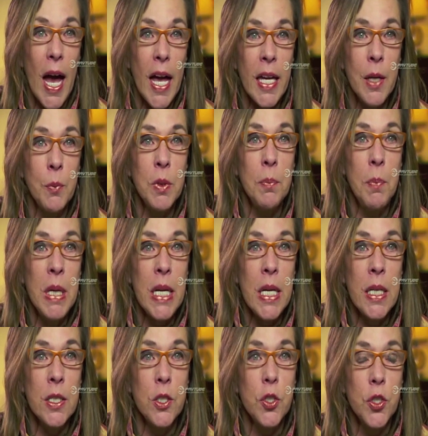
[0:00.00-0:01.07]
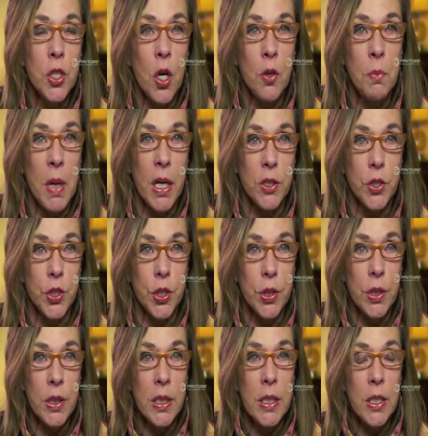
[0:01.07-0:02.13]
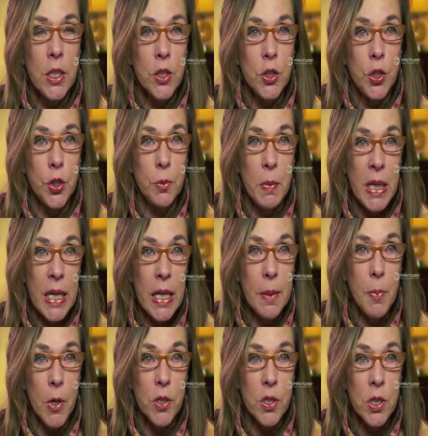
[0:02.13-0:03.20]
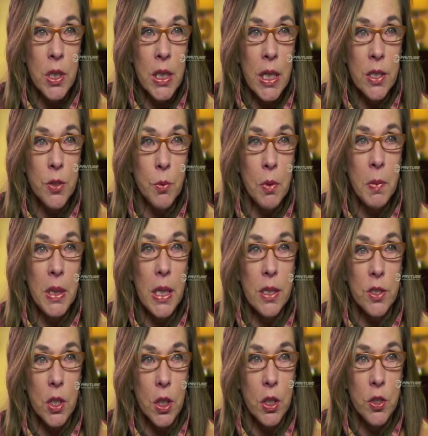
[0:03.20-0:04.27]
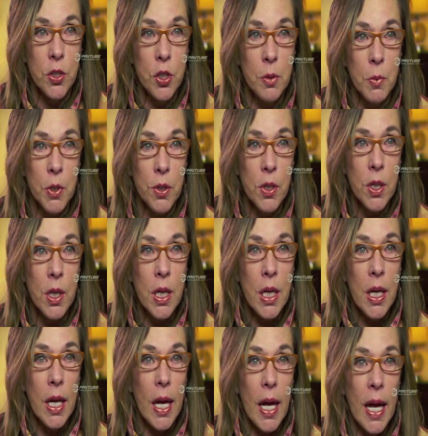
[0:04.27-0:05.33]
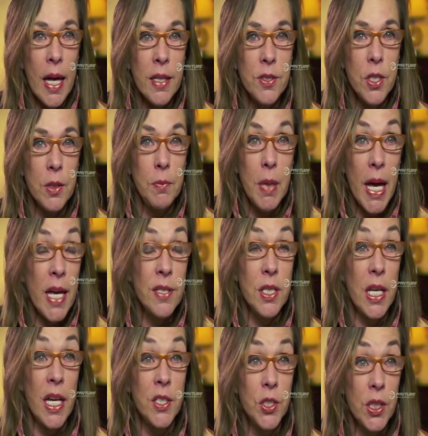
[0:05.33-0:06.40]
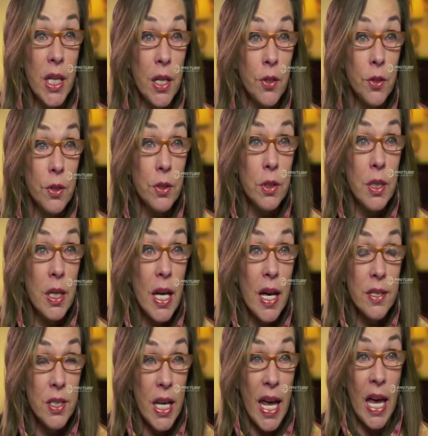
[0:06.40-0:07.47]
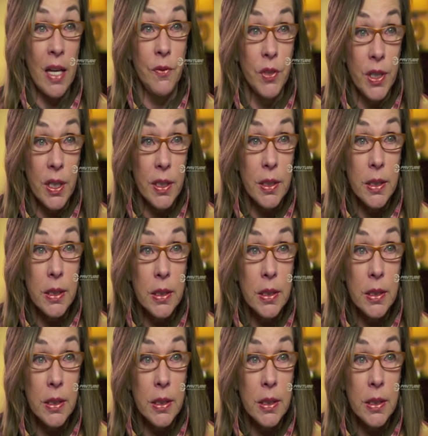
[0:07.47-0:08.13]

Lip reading: it would mean so much to me personally as a woman, as a consumer, as an educator, as an advocate,